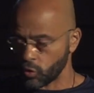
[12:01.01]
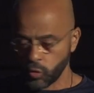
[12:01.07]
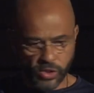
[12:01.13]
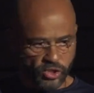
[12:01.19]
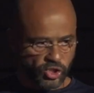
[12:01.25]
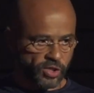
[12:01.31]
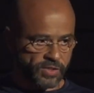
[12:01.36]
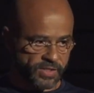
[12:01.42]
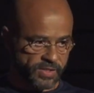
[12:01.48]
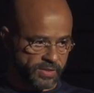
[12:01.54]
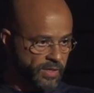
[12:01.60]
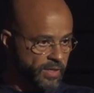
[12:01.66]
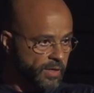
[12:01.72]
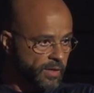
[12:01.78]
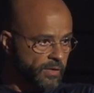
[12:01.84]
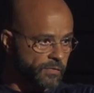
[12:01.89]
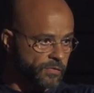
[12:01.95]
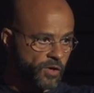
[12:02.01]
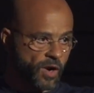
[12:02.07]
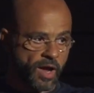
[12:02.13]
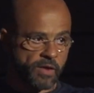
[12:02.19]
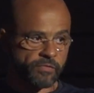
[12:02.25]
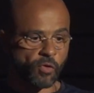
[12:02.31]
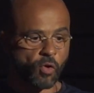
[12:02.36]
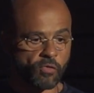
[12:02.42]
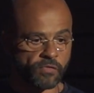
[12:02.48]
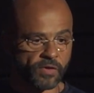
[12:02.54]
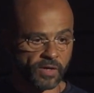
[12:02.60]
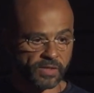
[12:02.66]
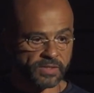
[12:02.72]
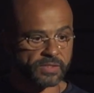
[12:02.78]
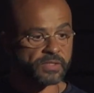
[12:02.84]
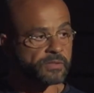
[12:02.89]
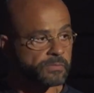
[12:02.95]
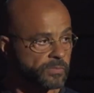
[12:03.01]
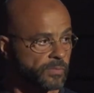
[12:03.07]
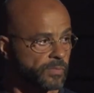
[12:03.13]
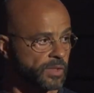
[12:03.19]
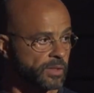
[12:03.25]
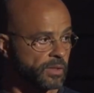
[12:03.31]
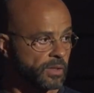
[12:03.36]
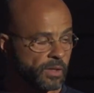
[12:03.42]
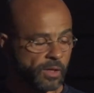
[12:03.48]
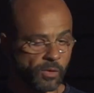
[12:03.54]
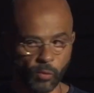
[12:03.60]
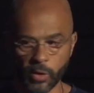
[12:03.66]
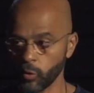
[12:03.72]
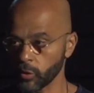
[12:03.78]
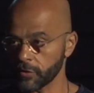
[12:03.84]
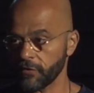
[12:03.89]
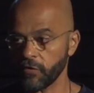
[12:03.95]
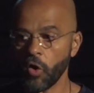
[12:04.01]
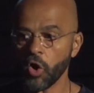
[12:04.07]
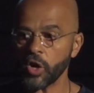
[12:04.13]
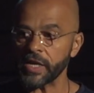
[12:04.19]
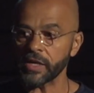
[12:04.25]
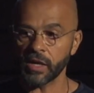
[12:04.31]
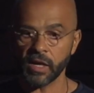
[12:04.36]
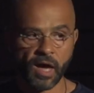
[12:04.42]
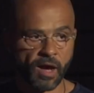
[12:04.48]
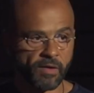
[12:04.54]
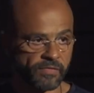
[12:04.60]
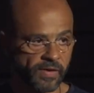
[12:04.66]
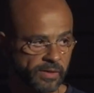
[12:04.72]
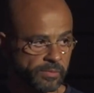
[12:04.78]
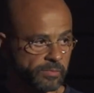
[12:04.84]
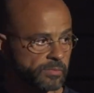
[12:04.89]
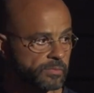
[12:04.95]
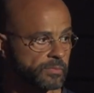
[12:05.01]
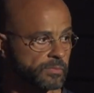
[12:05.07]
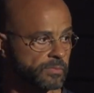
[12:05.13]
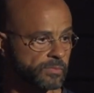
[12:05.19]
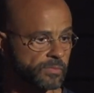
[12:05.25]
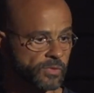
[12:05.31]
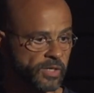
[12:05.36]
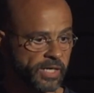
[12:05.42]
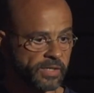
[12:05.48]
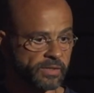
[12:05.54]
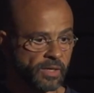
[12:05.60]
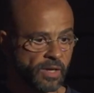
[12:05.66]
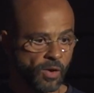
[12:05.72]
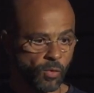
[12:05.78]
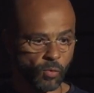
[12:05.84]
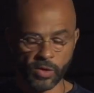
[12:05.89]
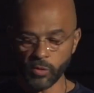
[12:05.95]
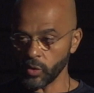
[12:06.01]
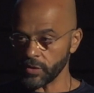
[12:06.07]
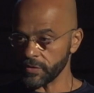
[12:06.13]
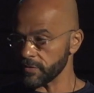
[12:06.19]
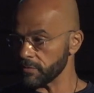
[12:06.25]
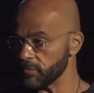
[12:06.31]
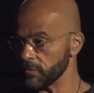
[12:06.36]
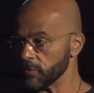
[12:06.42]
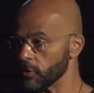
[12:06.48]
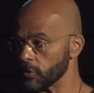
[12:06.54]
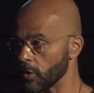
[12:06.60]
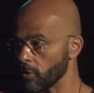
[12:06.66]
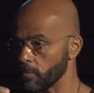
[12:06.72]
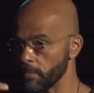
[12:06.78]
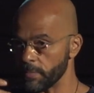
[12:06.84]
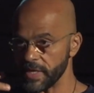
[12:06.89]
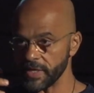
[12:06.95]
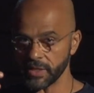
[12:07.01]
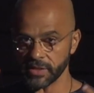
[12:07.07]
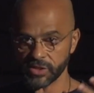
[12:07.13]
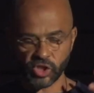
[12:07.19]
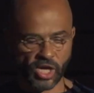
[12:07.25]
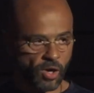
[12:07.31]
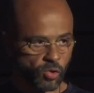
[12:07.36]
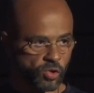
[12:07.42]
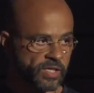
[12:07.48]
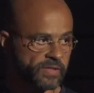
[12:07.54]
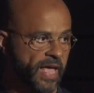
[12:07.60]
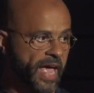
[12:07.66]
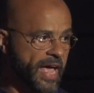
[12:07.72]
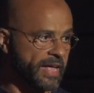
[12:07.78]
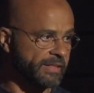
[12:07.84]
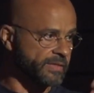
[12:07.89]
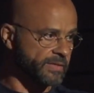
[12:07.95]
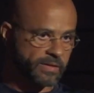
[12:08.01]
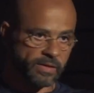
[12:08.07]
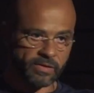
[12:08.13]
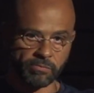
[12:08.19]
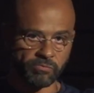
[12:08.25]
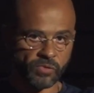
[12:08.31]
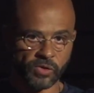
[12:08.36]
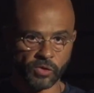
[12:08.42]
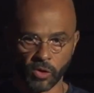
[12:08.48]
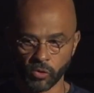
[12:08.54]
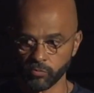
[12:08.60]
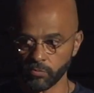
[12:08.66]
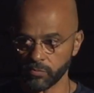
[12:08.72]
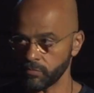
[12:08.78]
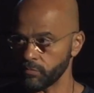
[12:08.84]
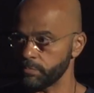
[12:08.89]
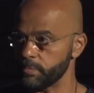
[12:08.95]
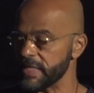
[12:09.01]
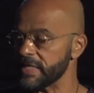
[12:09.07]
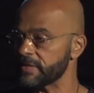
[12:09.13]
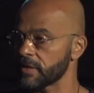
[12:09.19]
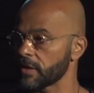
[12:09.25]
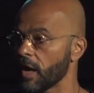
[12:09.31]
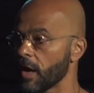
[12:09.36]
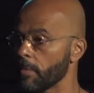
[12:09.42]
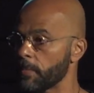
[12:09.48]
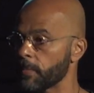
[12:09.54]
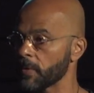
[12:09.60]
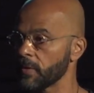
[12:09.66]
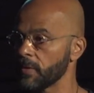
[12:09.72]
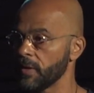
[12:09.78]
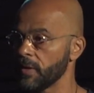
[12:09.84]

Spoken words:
squish us, drive over us. We would fall in lava, right? We would, be shouted at, beaten up,